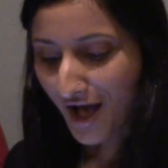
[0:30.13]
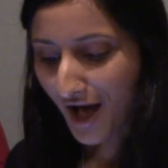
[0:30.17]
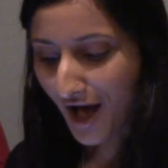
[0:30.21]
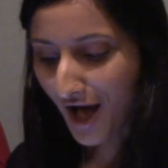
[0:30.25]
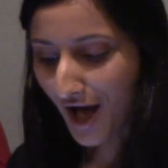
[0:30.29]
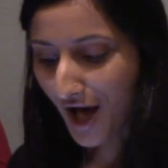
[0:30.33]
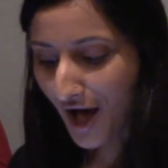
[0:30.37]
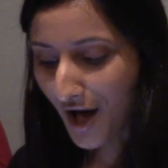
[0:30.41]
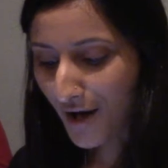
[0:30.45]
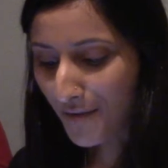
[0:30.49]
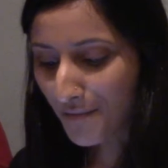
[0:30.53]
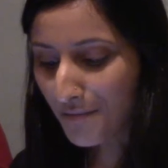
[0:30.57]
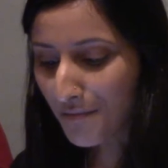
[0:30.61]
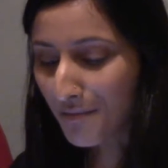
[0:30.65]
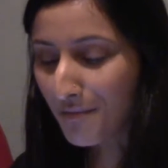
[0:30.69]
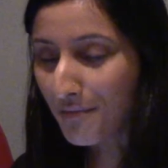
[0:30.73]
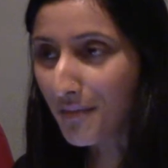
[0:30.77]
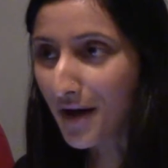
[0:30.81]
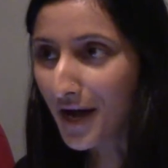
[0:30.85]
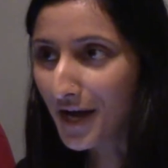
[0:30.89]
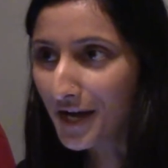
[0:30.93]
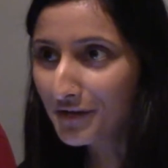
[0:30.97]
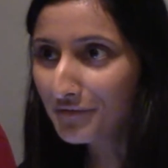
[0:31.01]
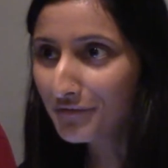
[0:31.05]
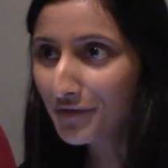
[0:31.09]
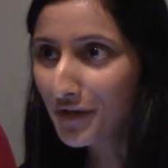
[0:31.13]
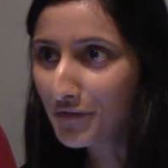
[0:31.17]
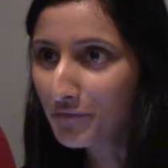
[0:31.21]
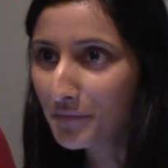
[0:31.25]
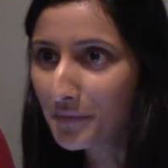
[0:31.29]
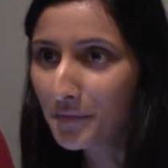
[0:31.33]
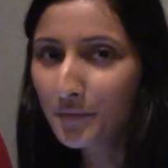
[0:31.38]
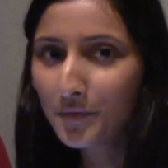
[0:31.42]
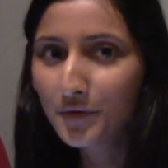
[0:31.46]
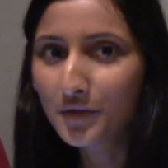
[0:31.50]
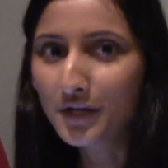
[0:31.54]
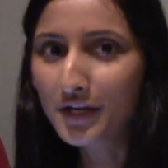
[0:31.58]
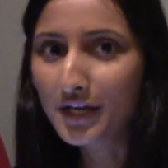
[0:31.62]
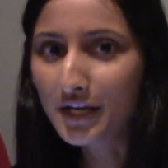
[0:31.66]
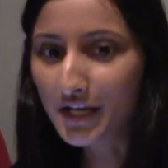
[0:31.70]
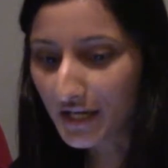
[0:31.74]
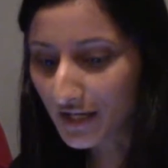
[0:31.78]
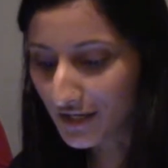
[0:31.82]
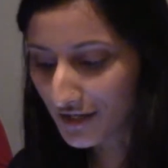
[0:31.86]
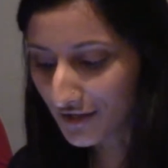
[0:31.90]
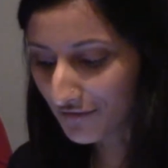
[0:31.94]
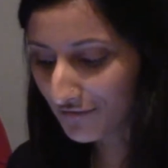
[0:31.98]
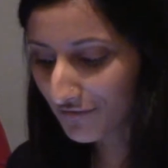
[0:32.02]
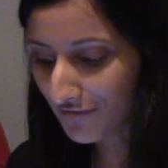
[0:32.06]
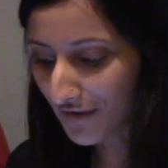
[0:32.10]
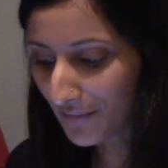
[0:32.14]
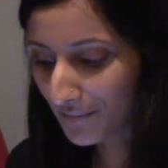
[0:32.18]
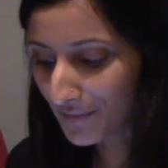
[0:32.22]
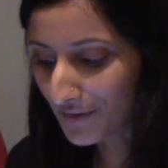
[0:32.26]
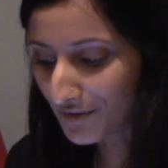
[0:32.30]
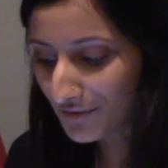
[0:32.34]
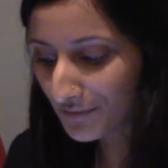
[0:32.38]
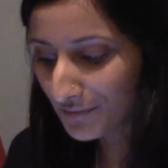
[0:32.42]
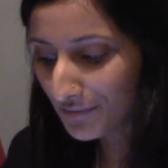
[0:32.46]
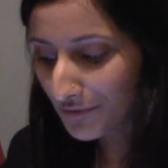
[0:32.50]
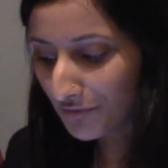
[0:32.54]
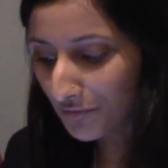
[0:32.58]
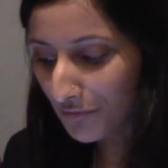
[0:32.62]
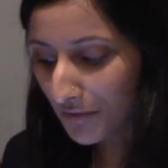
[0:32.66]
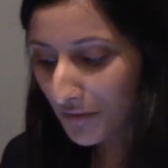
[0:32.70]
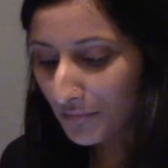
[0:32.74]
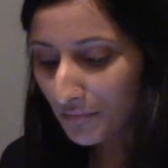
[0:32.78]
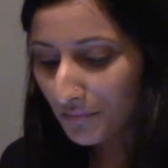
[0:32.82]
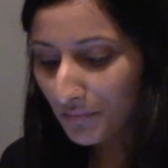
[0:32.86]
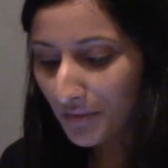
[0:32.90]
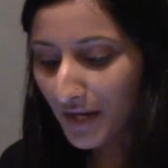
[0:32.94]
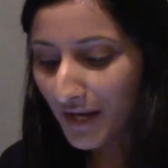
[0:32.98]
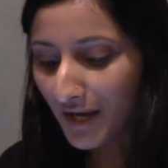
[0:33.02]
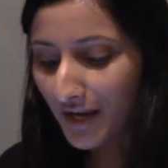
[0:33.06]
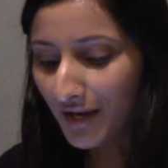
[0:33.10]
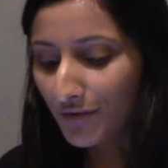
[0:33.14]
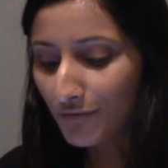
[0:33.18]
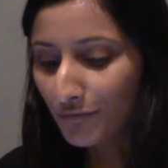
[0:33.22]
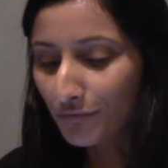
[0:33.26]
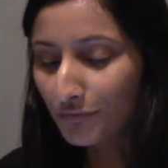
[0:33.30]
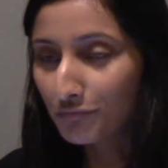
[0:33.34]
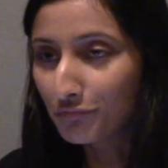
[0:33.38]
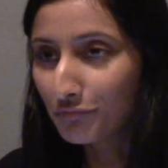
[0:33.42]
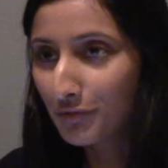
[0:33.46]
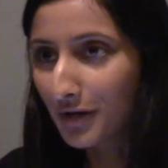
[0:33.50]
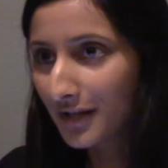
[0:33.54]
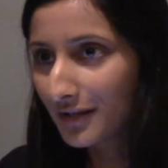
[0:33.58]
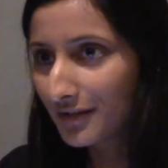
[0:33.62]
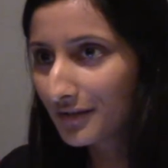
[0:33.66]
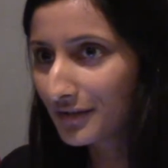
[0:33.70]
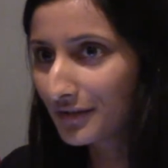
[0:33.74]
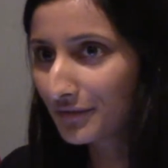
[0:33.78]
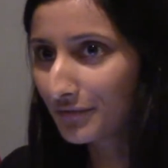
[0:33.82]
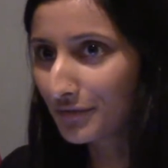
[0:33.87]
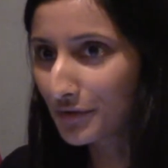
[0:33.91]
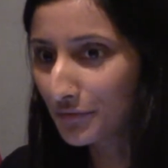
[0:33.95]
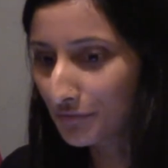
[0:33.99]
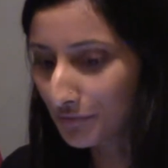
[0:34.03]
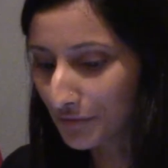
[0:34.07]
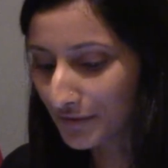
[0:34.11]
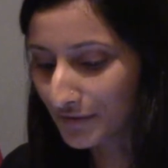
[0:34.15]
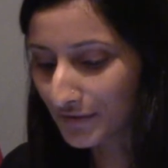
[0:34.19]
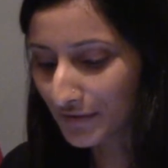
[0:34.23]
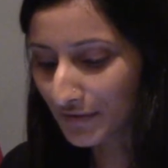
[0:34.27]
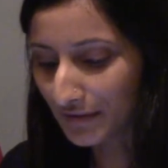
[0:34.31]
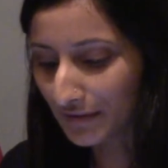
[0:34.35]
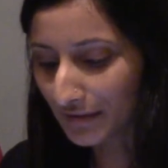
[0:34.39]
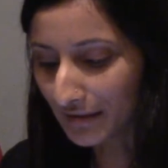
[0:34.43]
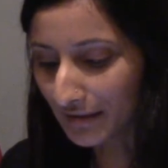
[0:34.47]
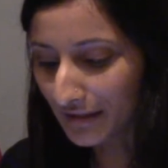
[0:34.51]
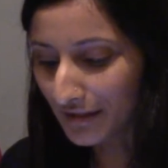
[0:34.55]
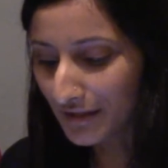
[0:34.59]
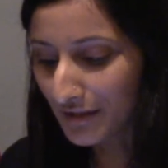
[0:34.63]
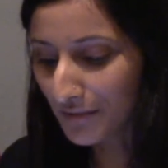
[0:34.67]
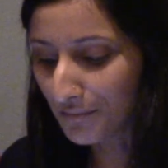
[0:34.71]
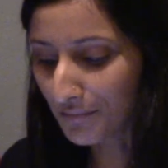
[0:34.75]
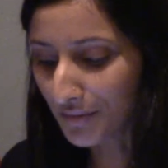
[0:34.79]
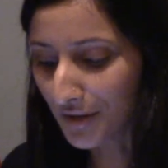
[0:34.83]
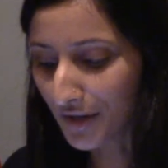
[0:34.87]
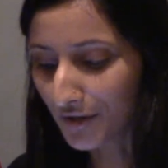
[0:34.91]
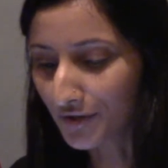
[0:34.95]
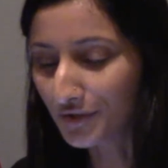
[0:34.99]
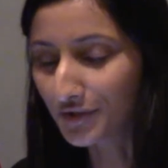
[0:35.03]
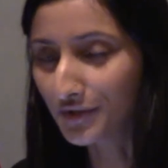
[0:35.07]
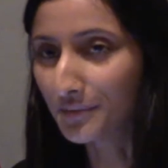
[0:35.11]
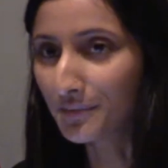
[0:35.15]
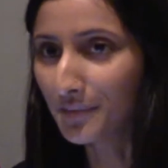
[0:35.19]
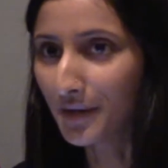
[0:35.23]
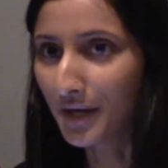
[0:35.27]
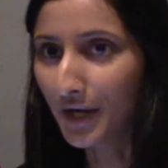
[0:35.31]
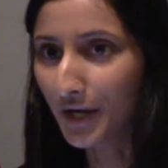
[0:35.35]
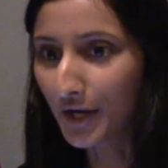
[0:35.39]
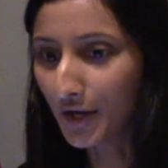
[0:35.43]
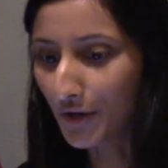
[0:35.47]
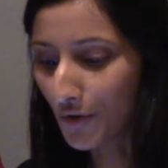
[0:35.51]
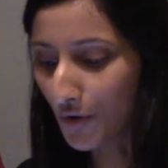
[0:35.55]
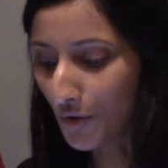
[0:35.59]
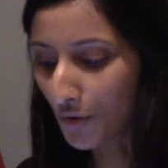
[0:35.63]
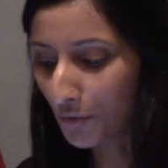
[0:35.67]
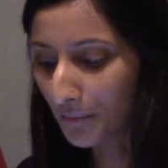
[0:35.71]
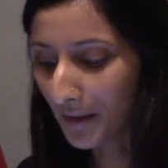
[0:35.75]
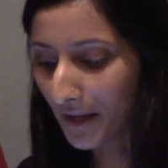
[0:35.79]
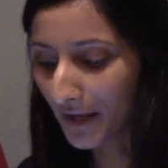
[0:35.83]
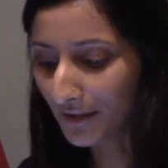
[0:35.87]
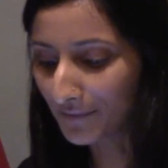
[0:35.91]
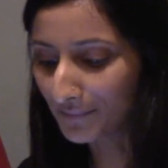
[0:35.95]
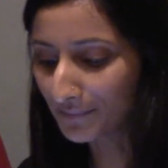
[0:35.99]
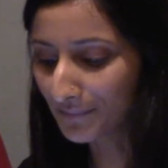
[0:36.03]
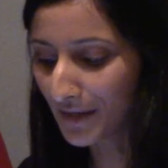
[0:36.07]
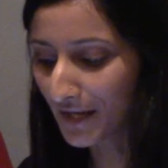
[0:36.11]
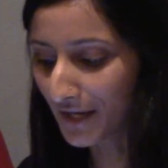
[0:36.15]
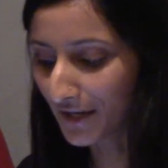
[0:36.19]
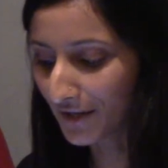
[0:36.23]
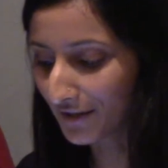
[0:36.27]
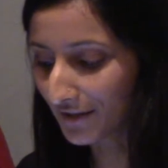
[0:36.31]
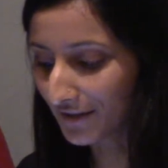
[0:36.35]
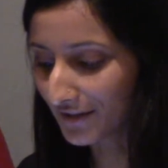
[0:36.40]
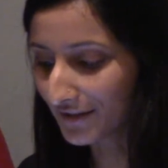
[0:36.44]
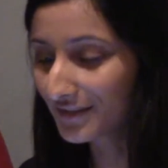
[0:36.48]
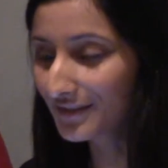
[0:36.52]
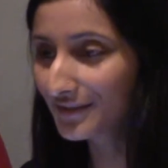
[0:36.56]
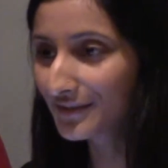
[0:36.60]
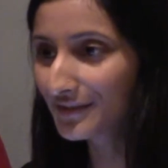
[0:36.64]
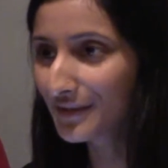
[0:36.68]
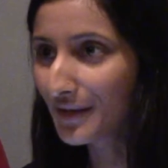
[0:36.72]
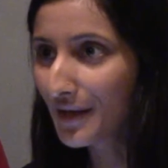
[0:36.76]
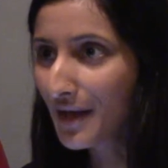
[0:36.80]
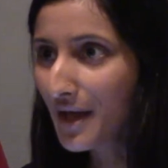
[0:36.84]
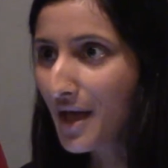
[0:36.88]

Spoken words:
My involvement with the Canadian feminist movement began relatively recently compared to my co-panelists,